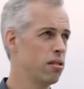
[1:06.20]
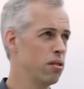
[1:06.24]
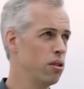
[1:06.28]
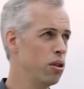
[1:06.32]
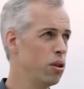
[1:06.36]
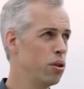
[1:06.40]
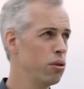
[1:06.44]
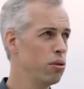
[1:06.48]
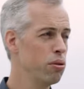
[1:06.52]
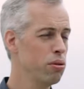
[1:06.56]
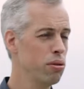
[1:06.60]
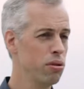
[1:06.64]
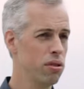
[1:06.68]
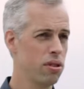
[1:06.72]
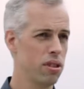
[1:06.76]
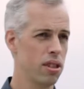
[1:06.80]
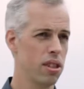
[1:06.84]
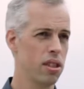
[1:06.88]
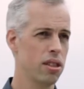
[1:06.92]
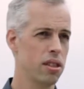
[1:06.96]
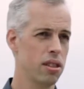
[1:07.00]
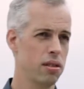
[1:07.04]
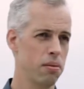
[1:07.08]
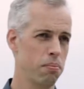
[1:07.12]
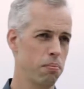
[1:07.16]
used
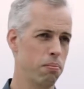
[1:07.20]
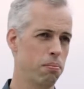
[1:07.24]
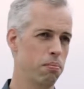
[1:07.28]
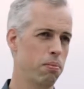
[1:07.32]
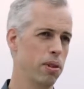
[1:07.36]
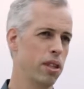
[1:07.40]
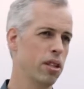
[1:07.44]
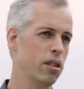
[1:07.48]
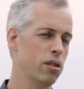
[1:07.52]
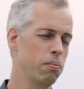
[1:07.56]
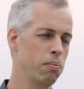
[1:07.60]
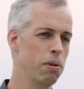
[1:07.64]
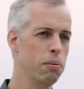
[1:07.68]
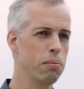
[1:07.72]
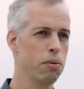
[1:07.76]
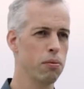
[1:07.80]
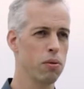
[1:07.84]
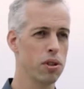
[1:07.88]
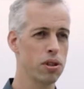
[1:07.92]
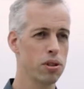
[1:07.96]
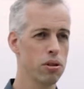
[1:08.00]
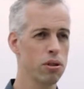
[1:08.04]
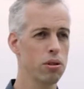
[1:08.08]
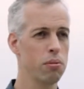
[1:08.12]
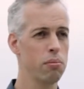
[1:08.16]
is because people
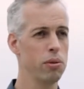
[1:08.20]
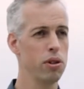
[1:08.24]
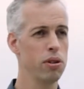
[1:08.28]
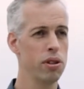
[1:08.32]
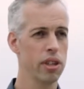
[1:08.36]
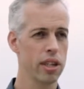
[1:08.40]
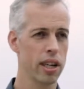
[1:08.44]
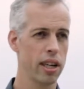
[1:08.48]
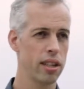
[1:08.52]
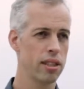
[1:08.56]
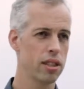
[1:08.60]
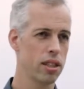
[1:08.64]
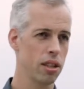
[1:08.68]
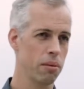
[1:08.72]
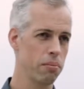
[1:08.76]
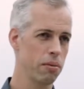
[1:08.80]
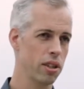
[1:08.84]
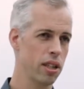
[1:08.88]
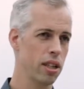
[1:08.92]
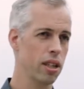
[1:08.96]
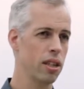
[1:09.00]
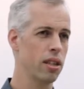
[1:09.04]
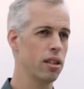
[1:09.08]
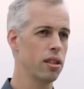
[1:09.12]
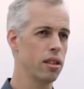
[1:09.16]
want to communicate
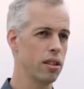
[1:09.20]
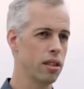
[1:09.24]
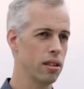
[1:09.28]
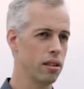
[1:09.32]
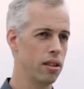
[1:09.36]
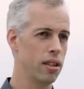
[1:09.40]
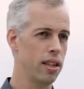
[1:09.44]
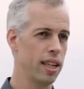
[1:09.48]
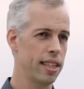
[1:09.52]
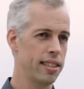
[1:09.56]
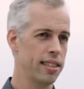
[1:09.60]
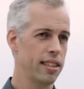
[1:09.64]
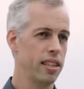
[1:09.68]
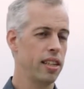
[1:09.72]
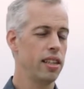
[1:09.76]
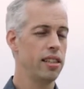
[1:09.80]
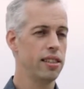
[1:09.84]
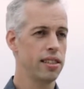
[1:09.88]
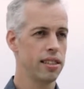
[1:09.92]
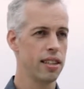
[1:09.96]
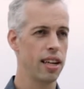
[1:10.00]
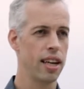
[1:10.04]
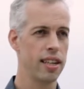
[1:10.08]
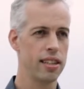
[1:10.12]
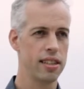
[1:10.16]
something that's
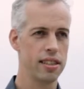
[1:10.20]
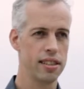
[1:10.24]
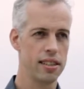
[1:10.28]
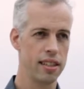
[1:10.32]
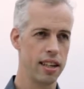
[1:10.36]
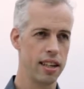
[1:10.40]
inside this